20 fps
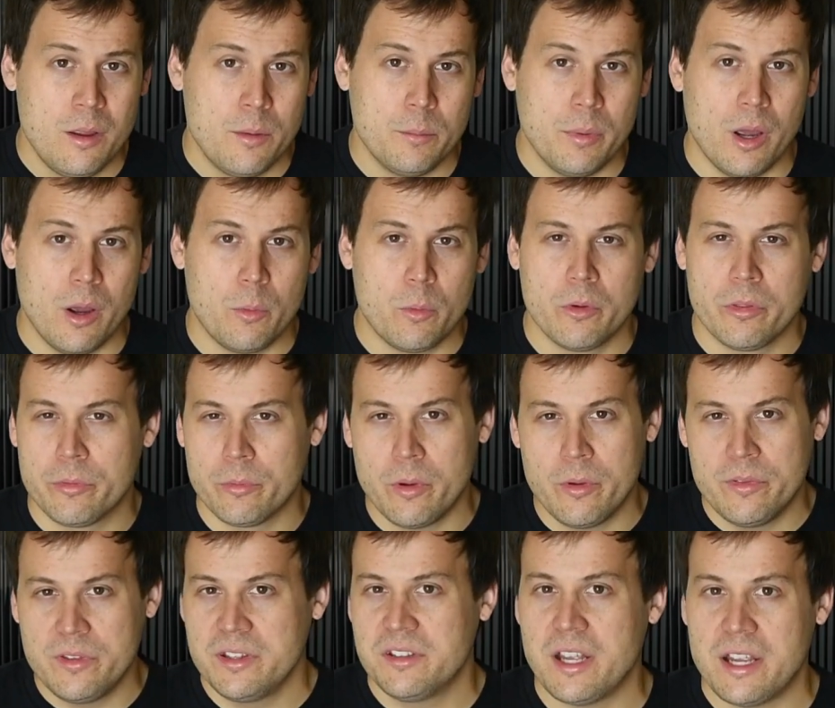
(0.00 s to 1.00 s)
but we're
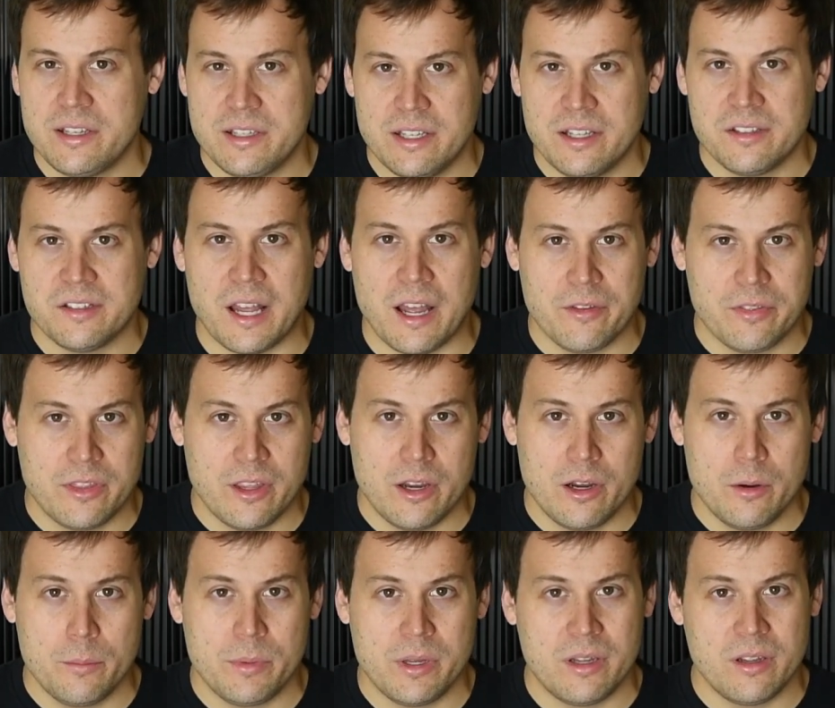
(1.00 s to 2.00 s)
throwing these ideas out
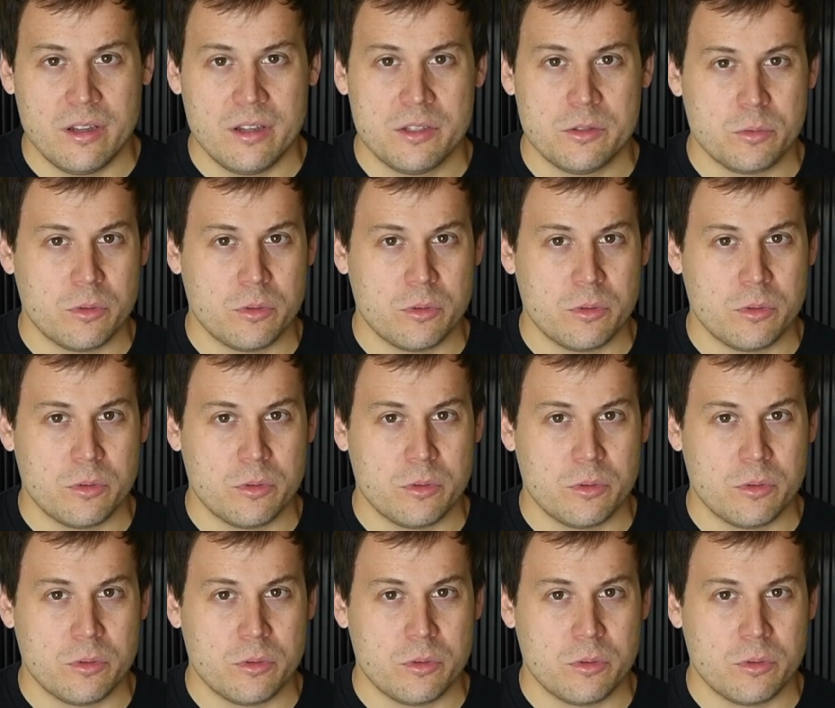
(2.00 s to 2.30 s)
there because